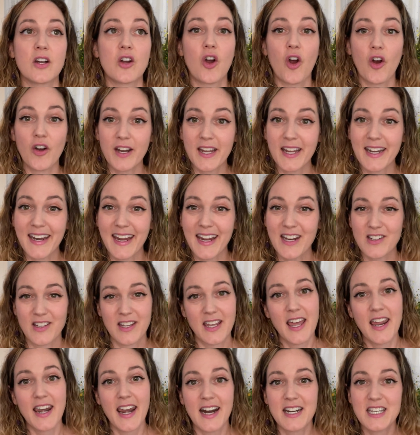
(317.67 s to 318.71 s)
guardian angel,
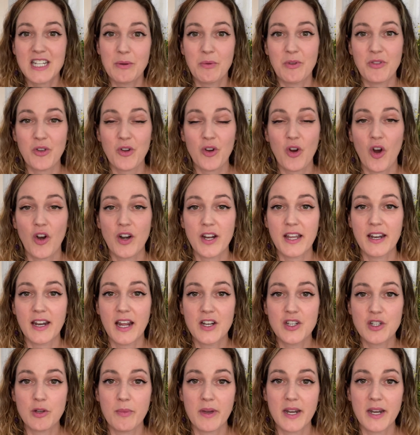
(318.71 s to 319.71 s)
connecting with your guardian angel